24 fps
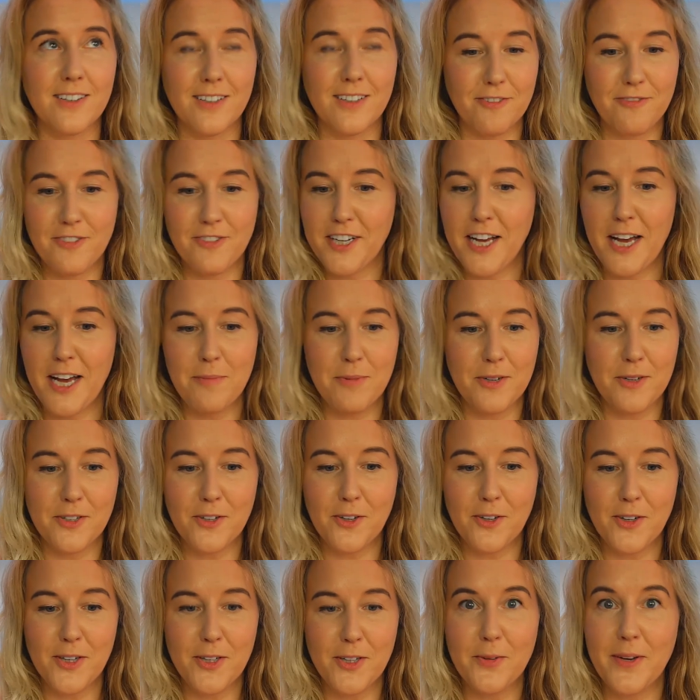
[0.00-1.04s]
for CapCut
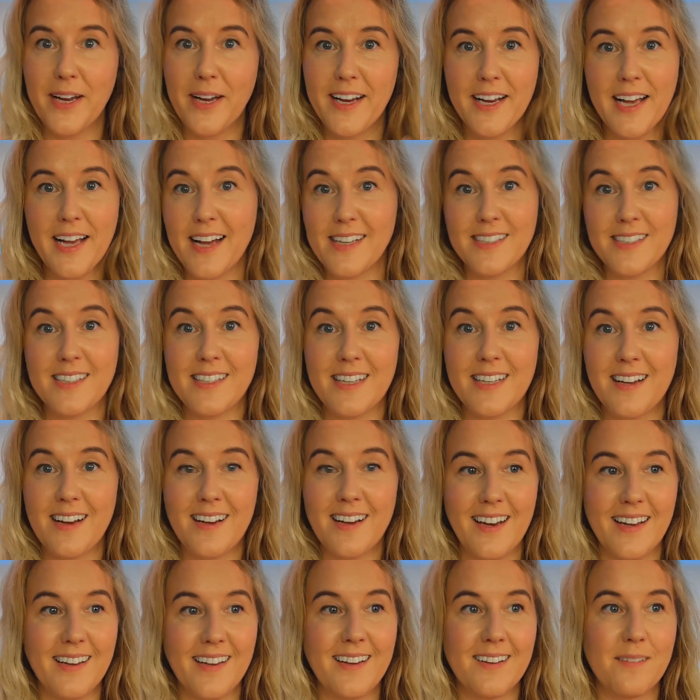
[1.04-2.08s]
all the way. I can't
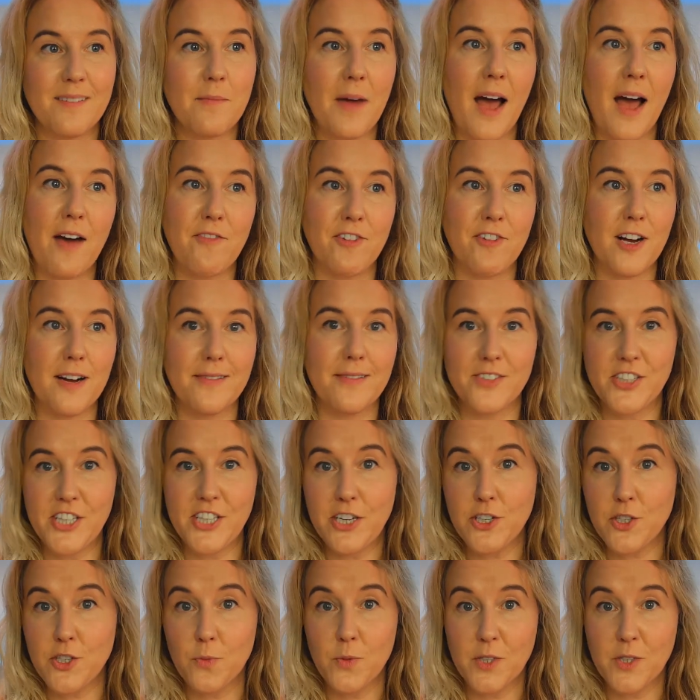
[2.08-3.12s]
have a
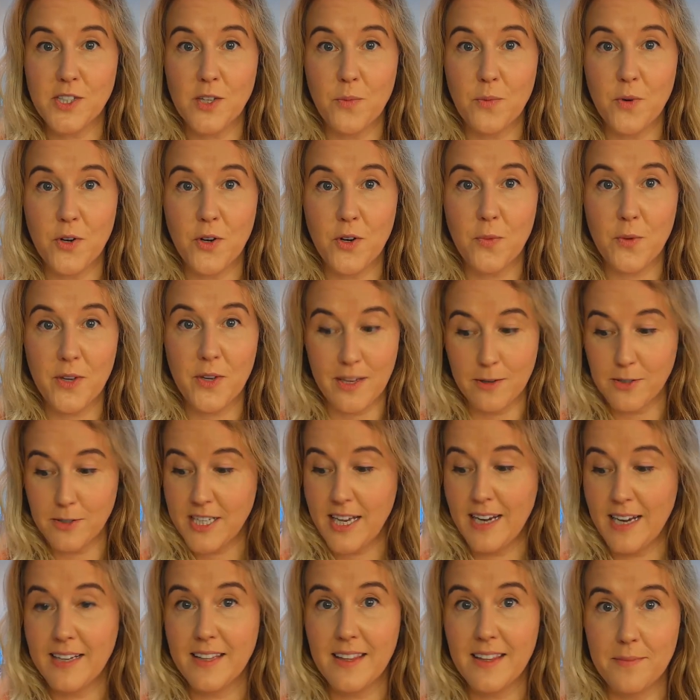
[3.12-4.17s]
conversation with someone without
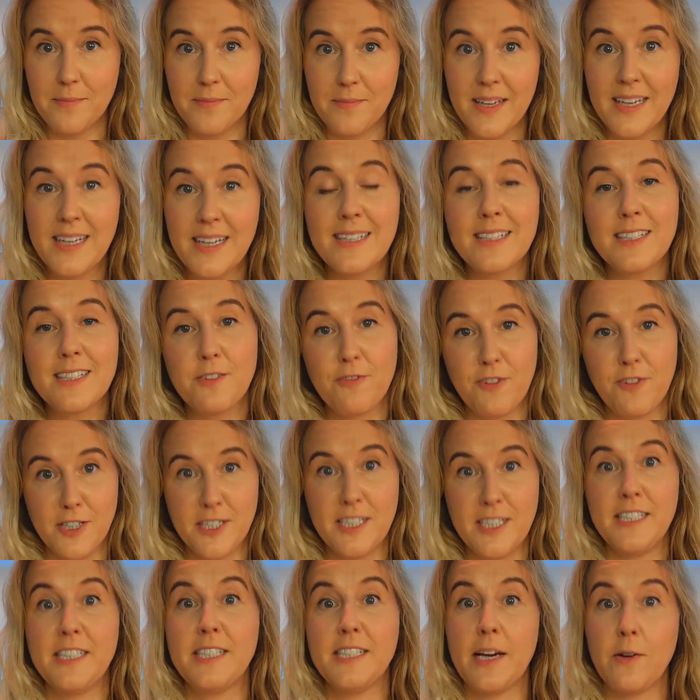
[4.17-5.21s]
telling them to
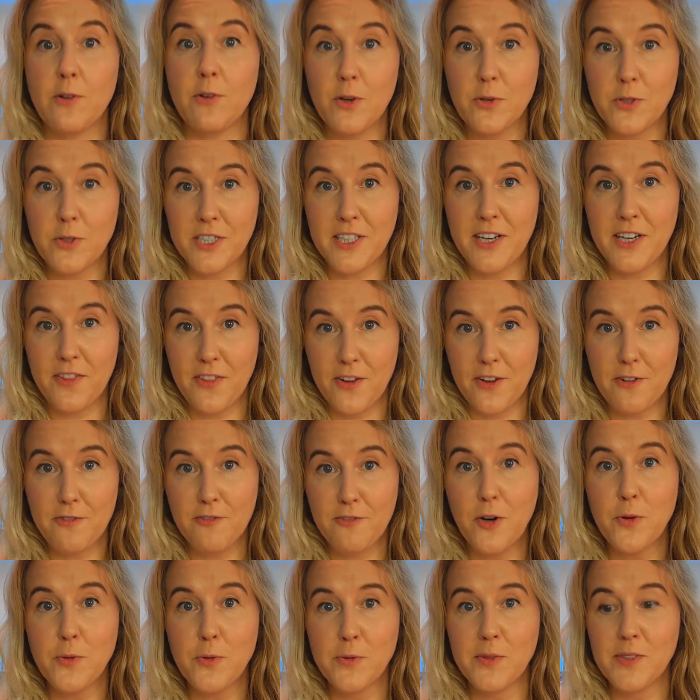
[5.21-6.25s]
firstly download it on their
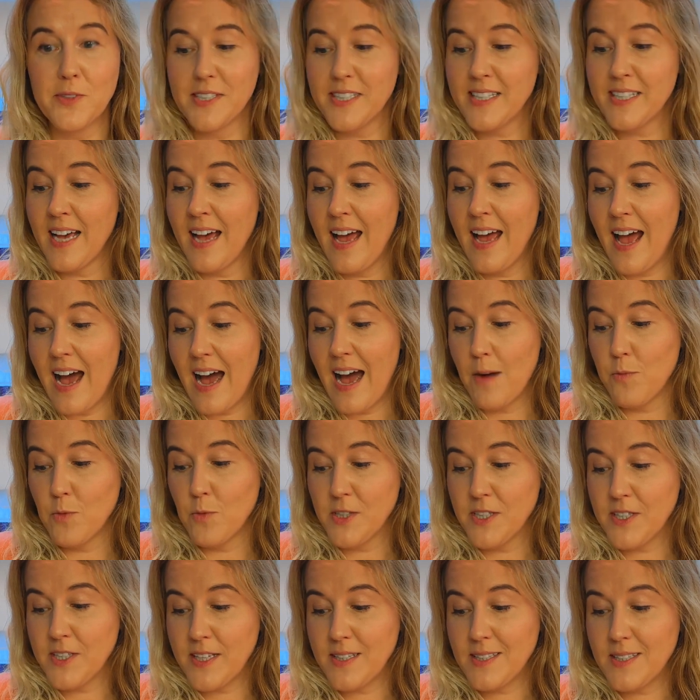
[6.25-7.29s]
phones. And
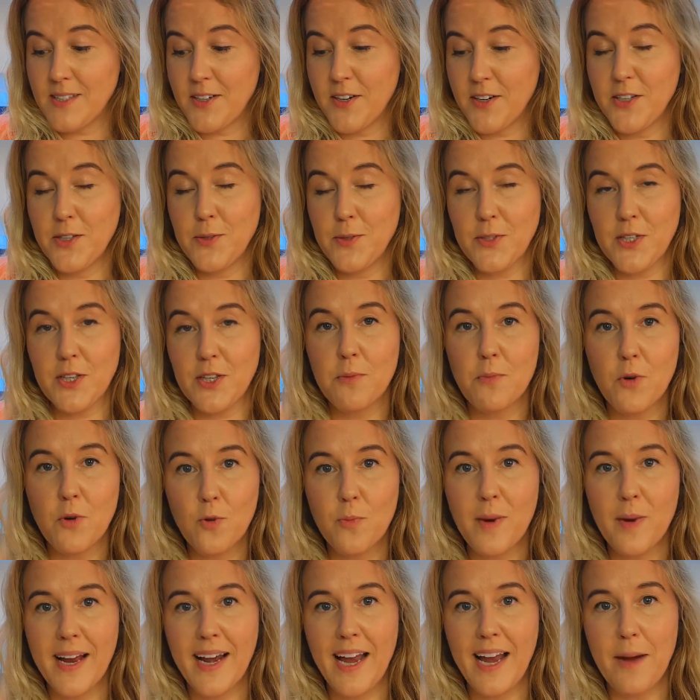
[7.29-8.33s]
once they start using the
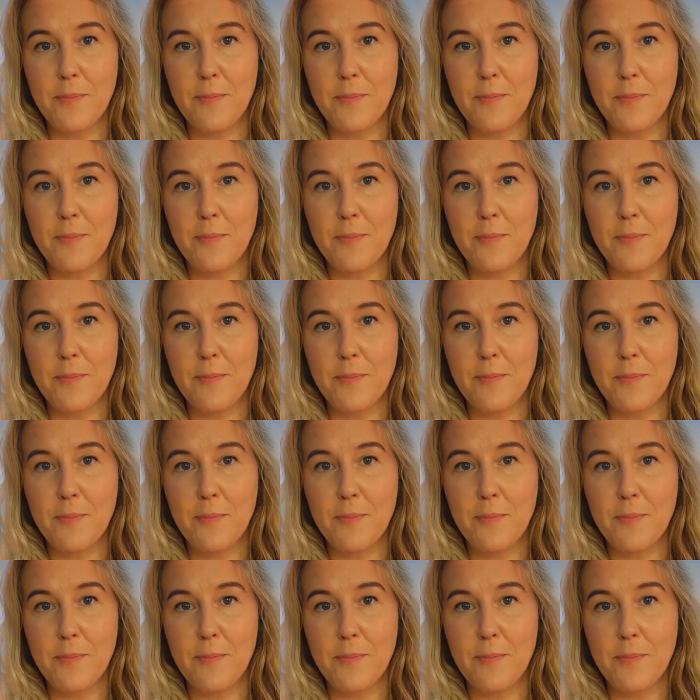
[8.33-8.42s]
mobile app,